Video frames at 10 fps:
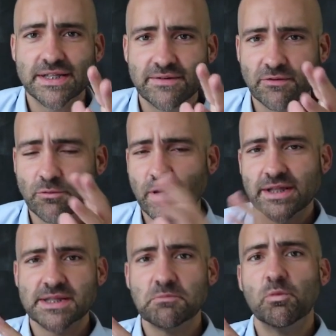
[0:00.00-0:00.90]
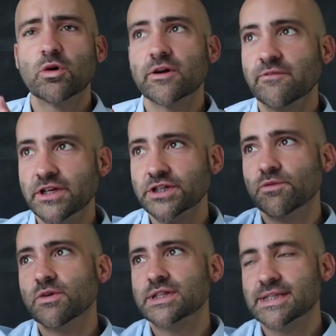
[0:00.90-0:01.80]
in a different way that's more
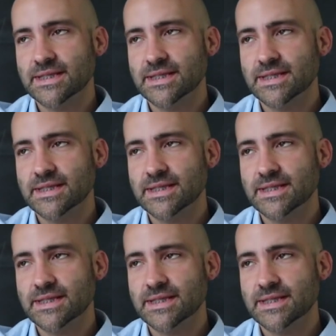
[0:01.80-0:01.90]
efficient once